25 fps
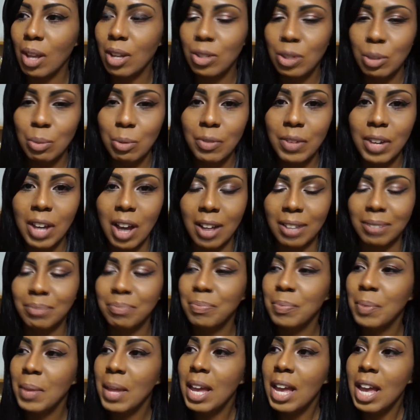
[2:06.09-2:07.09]
So moving on.
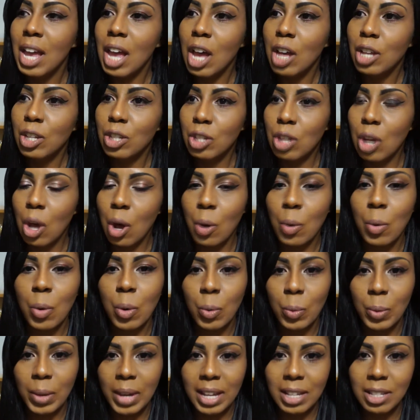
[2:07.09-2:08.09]
So
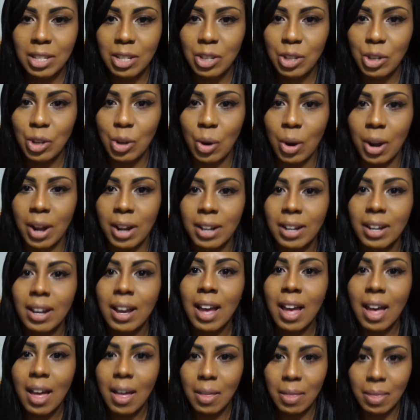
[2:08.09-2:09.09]
we get to New York,
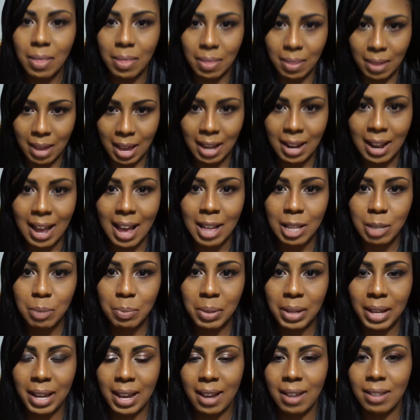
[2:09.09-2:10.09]
and as
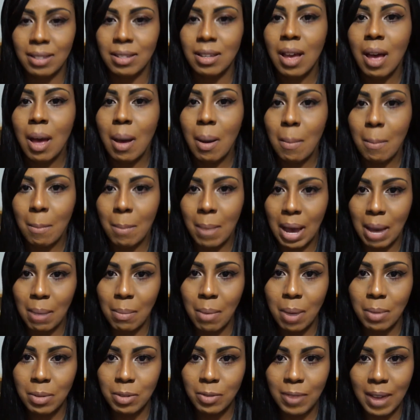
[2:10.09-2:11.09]
planned, my
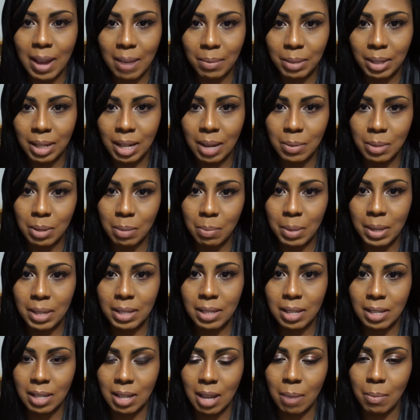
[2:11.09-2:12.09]
mom's family comes and
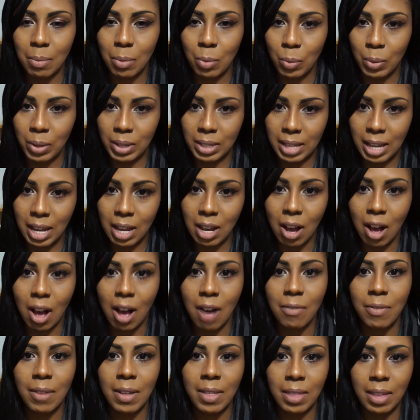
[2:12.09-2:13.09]
picks us up and we take
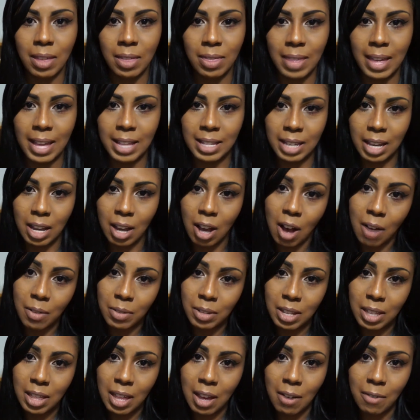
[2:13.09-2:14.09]
off, and then they take
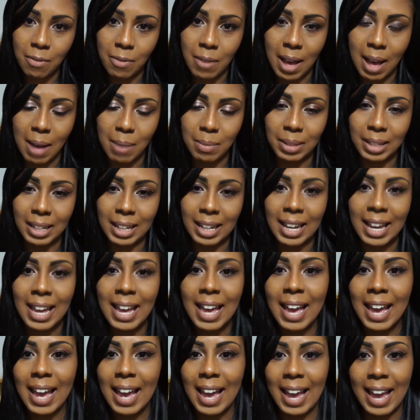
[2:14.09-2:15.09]
off to their family,
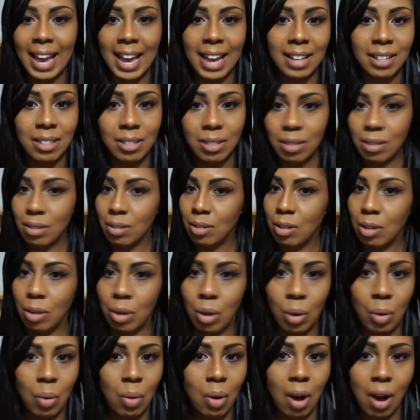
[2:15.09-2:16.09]
and
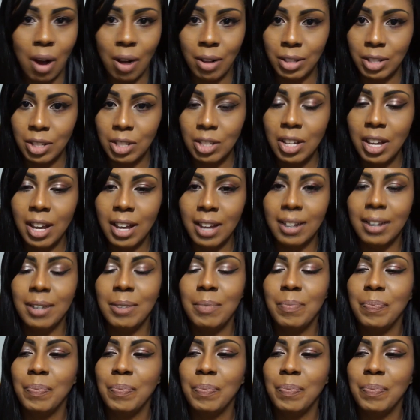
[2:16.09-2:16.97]
all is good.